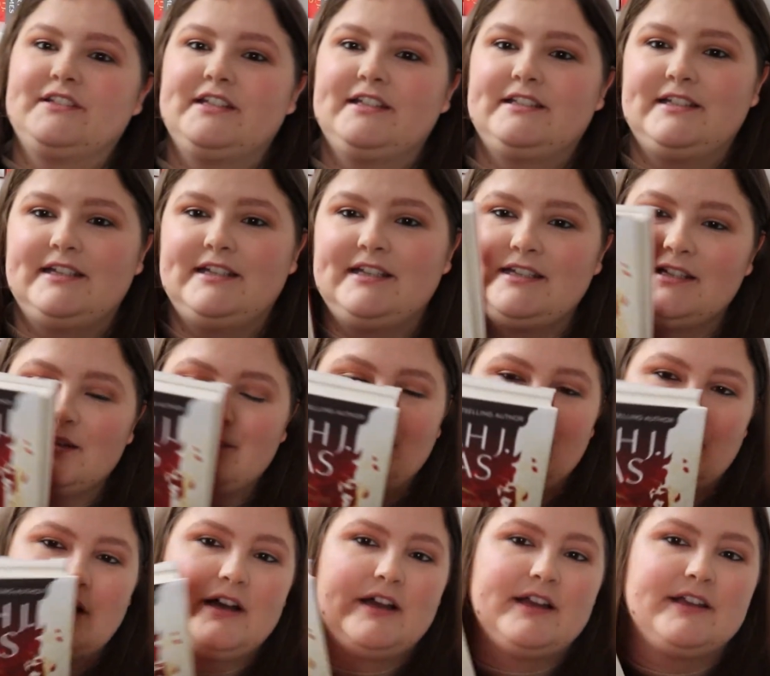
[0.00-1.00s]
City
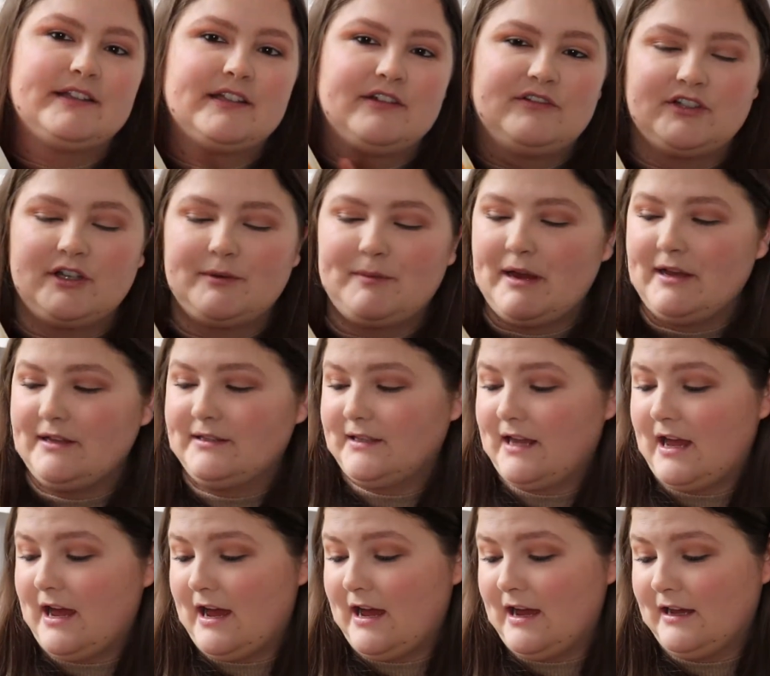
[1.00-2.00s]
by Sarah J Maas,
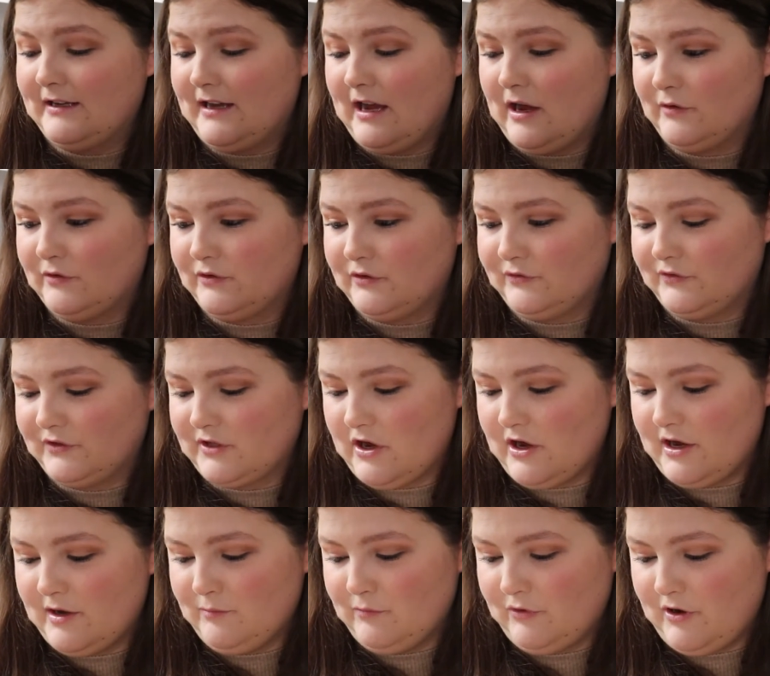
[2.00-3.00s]
and House of
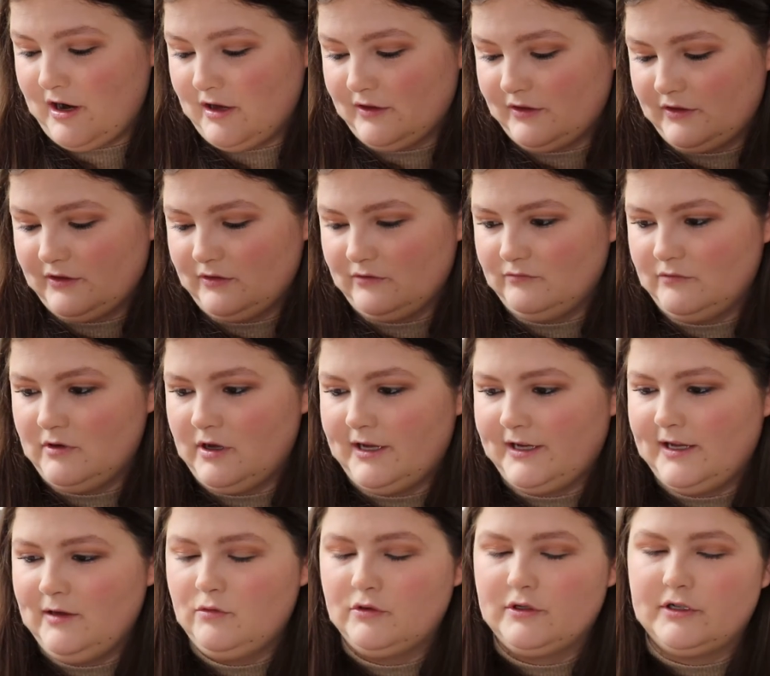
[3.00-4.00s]
Sky and Breath, I
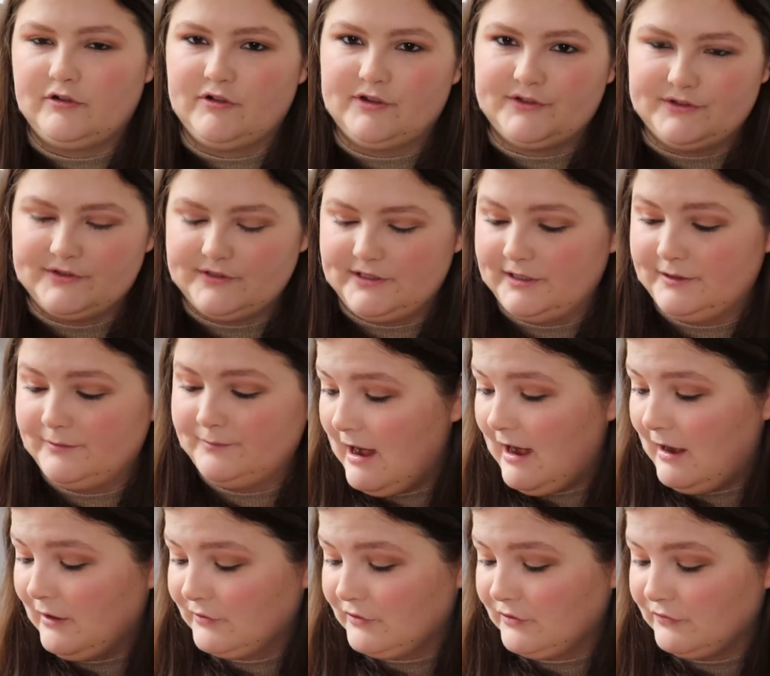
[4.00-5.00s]
keep calling it Crescent City,
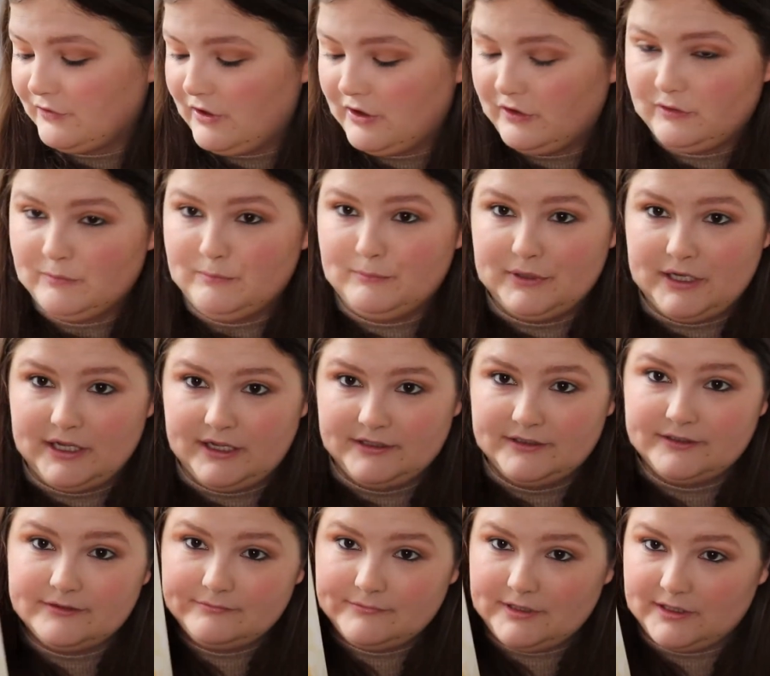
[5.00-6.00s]
House of Earth and
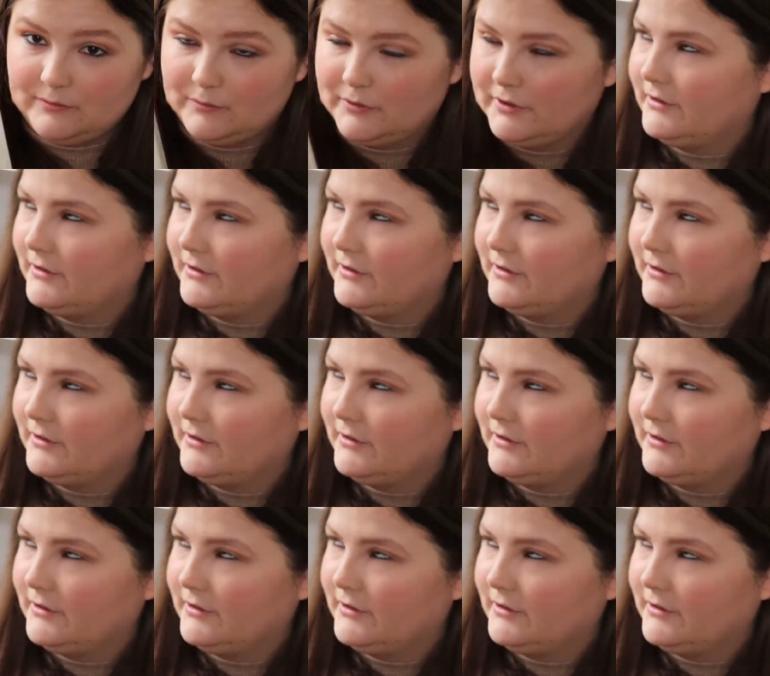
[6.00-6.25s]
Blood, this one